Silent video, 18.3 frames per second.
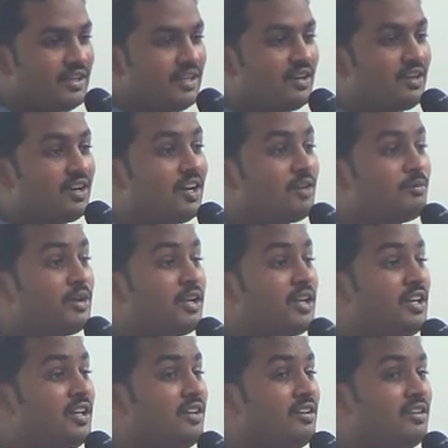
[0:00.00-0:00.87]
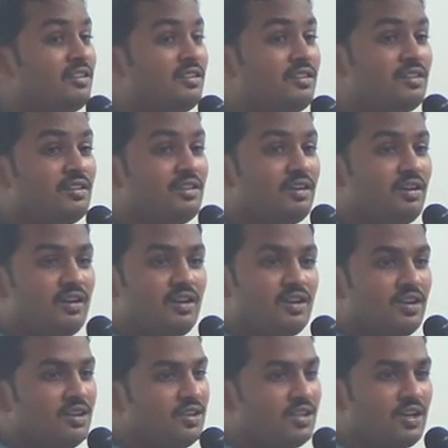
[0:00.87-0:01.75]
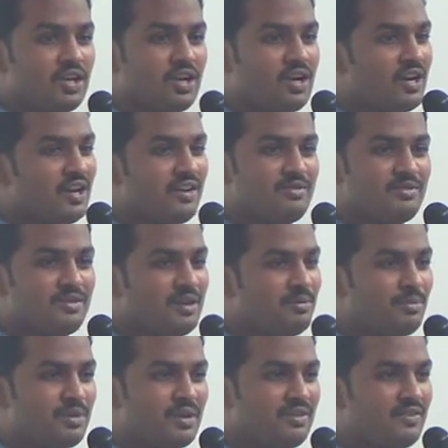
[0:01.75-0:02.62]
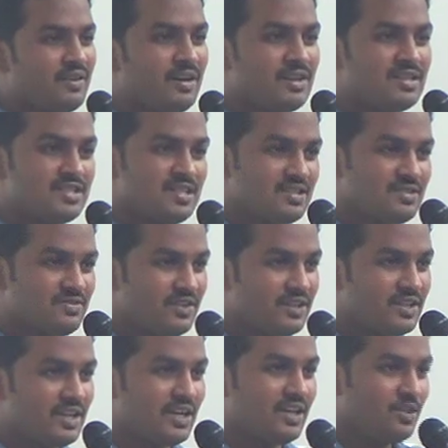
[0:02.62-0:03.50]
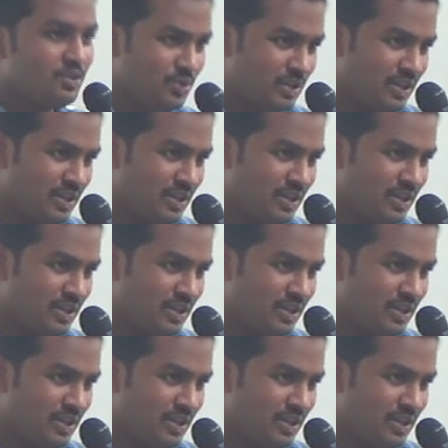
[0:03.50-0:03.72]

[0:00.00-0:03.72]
Final call money. You cannot have number of answers for that.